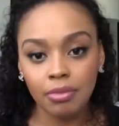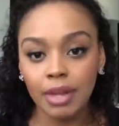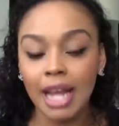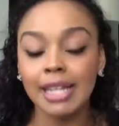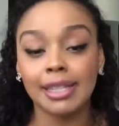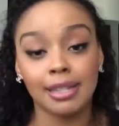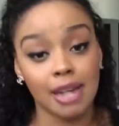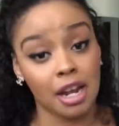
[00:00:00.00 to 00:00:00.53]

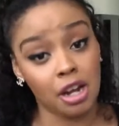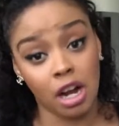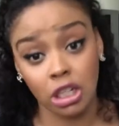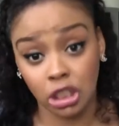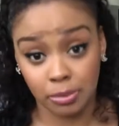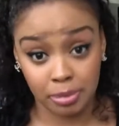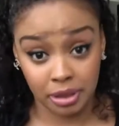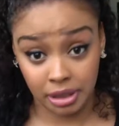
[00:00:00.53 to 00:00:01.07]
it's not
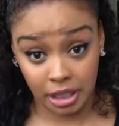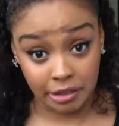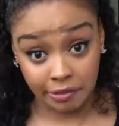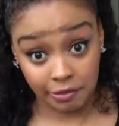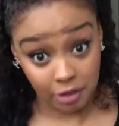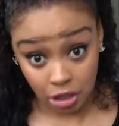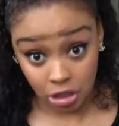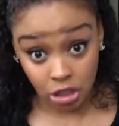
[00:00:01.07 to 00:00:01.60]
100%
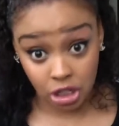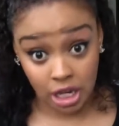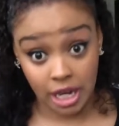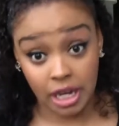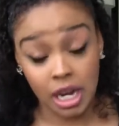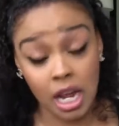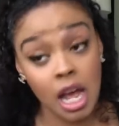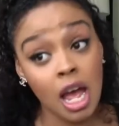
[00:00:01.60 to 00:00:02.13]

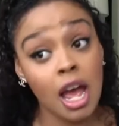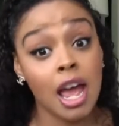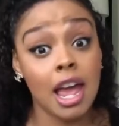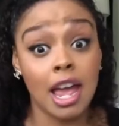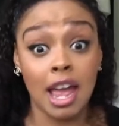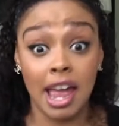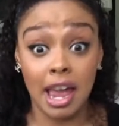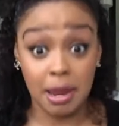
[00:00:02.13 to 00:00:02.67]
virgin,
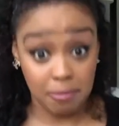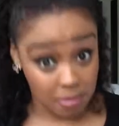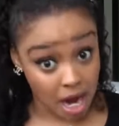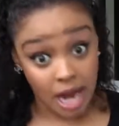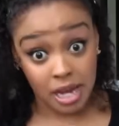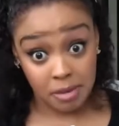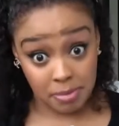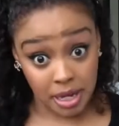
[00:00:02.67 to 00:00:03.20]
in
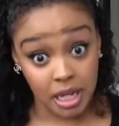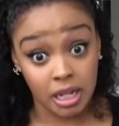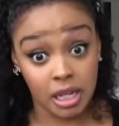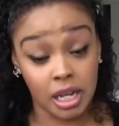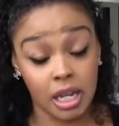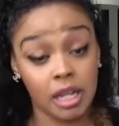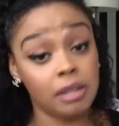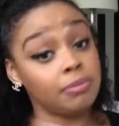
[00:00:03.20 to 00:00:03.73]
my
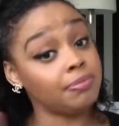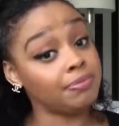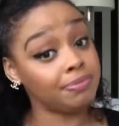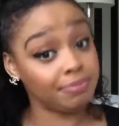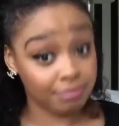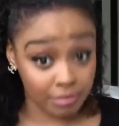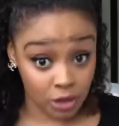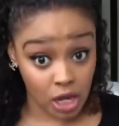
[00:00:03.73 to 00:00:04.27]
opinion.
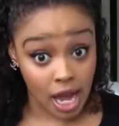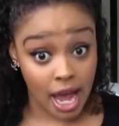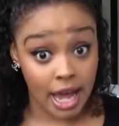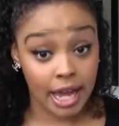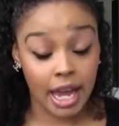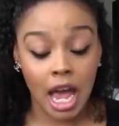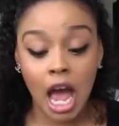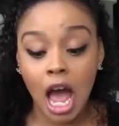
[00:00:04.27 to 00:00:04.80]

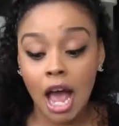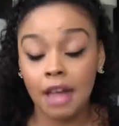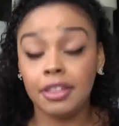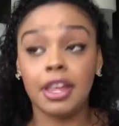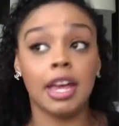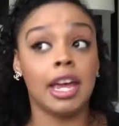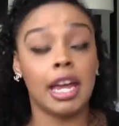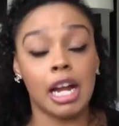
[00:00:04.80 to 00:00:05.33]
Okay,
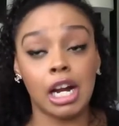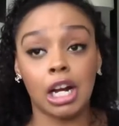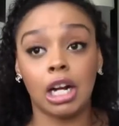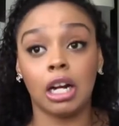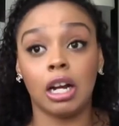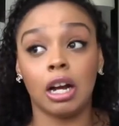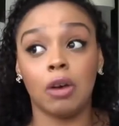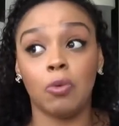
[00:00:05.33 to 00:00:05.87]
the
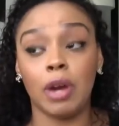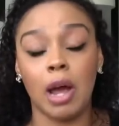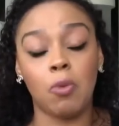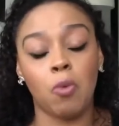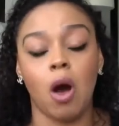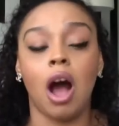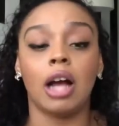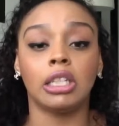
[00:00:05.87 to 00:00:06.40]
hair, when I
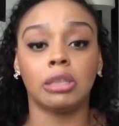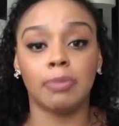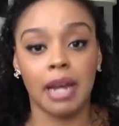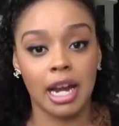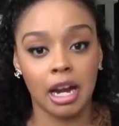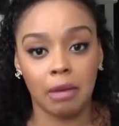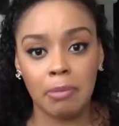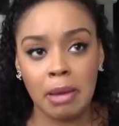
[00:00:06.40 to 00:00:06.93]
wash my
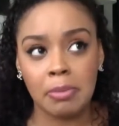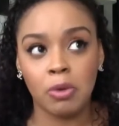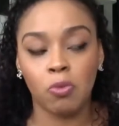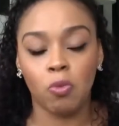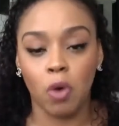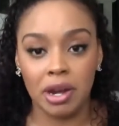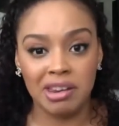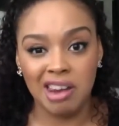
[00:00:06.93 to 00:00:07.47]
hair, maybe
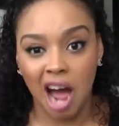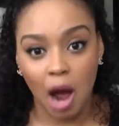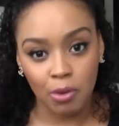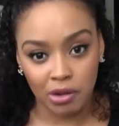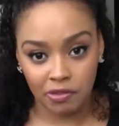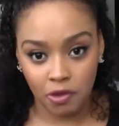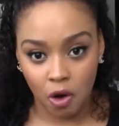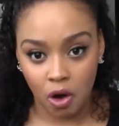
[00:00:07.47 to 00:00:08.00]
one knot
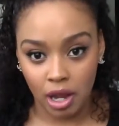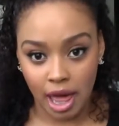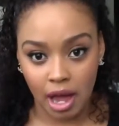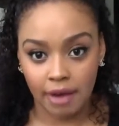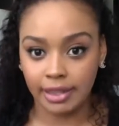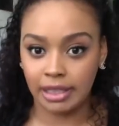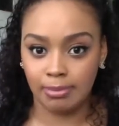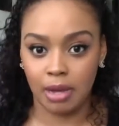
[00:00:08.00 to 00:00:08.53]
will fall out
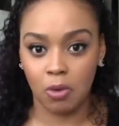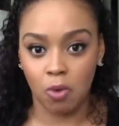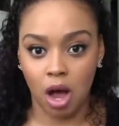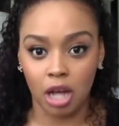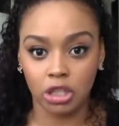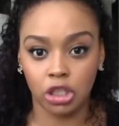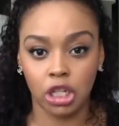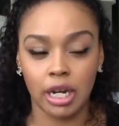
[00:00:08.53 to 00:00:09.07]
every time I
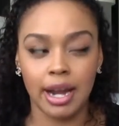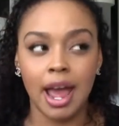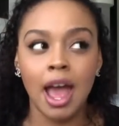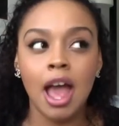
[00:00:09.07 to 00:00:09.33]
wash it.